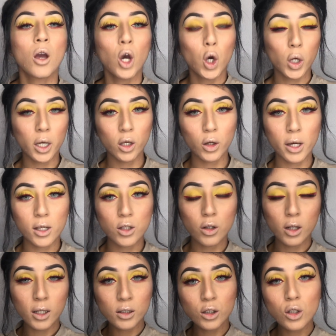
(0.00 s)
Okay, you guys, so
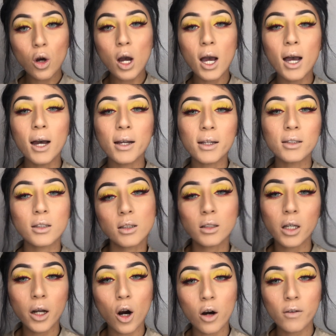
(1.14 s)
let's go ahead and
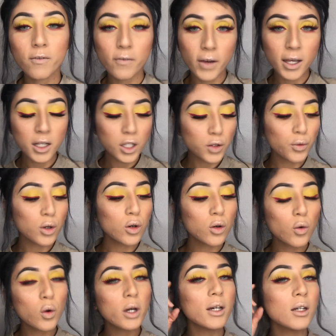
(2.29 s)
set our face real
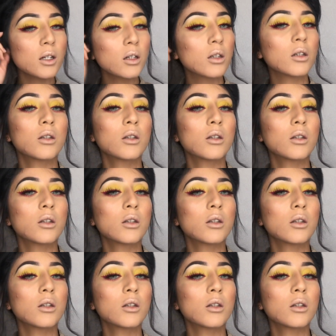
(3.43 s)
quick.